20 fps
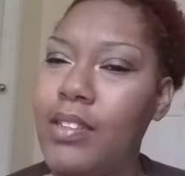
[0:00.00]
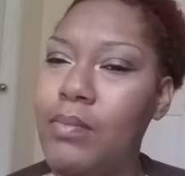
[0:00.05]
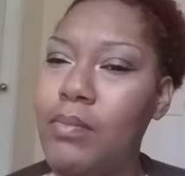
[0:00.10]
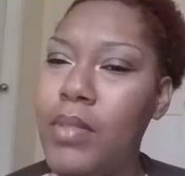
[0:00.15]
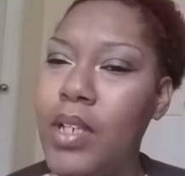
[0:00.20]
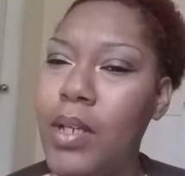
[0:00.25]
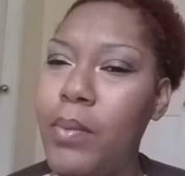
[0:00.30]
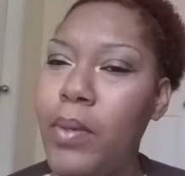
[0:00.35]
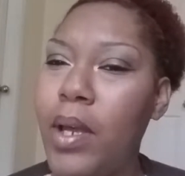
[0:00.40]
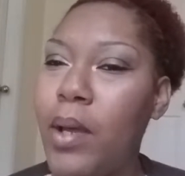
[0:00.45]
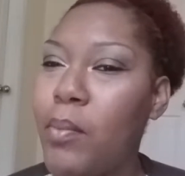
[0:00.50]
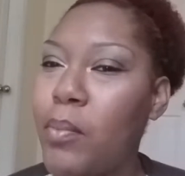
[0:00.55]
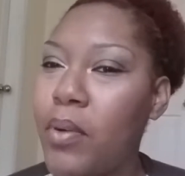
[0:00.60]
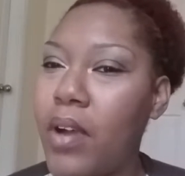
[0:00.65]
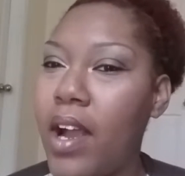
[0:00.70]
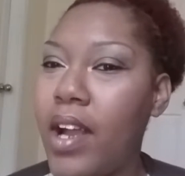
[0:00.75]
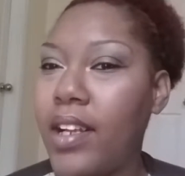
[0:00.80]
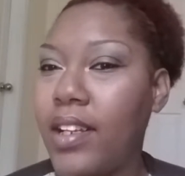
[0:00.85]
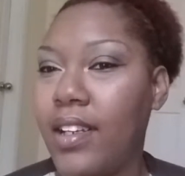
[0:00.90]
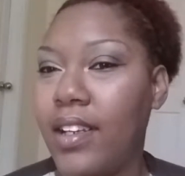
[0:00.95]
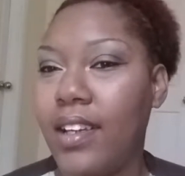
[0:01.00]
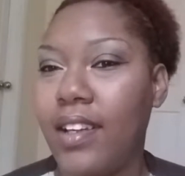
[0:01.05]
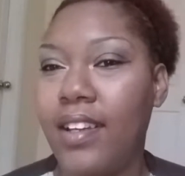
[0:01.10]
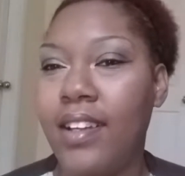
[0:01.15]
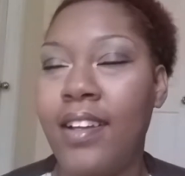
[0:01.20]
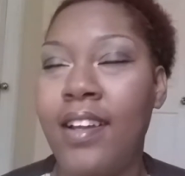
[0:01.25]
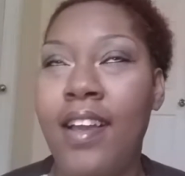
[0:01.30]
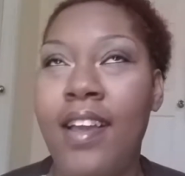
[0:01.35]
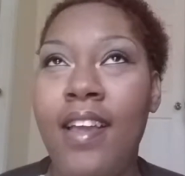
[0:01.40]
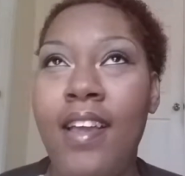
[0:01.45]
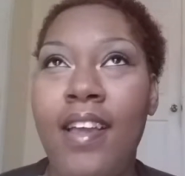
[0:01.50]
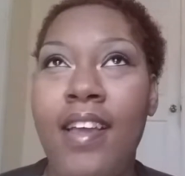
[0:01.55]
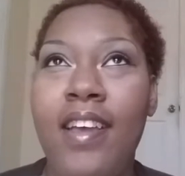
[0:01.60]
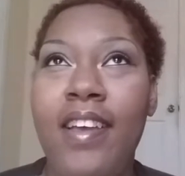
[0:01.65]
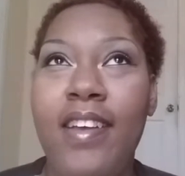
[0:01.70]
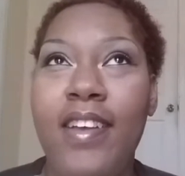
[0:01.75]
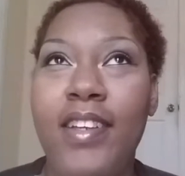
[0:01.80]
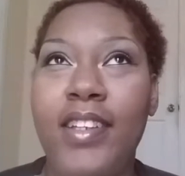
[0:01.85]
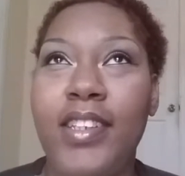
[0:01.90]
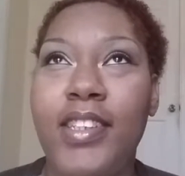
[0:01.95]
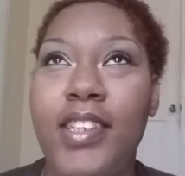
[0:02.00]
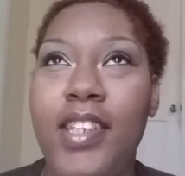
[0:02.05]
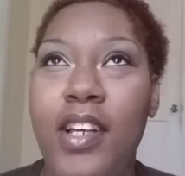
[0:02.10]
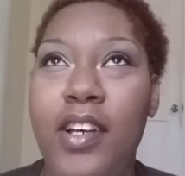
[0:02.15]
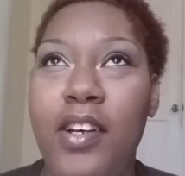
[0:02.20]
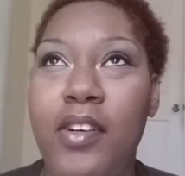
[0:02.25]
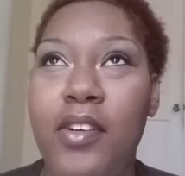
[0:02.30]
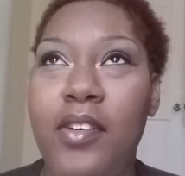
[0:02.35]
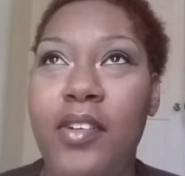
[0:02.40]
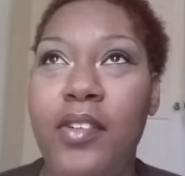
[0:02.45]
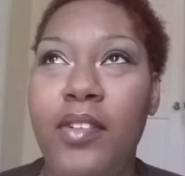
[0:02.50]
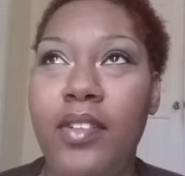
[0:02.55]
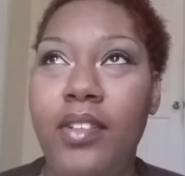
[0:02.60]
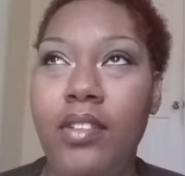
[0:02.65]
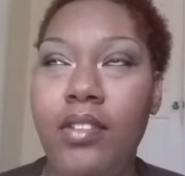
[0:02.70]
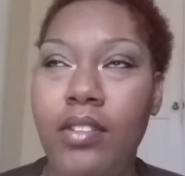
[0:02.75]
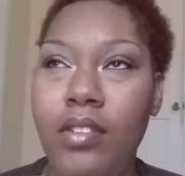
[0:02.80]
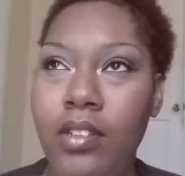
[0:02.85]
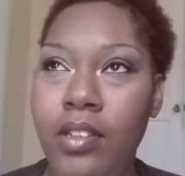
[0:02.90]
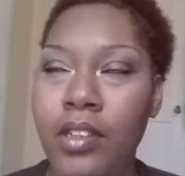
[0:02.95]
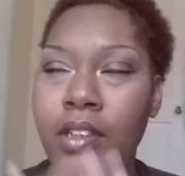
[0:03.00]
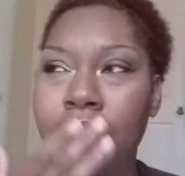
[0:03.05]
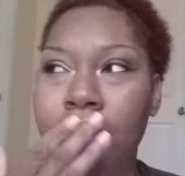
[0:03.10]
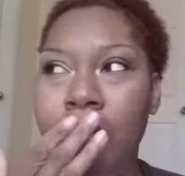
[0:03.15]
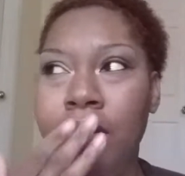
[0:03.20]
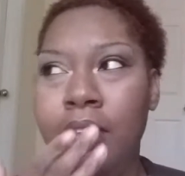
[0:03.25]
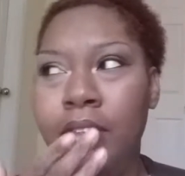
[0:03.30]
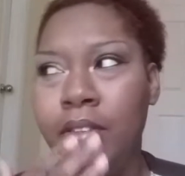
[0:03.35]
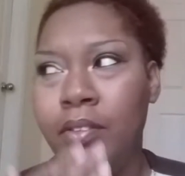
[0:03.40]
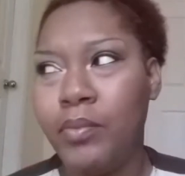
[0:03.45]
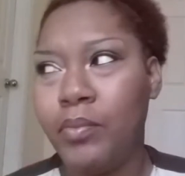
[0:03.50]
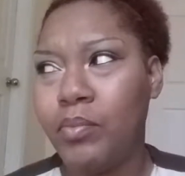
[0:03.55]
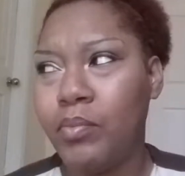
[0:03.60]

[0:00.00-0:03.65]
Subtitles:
maybe I'm pregnant. So I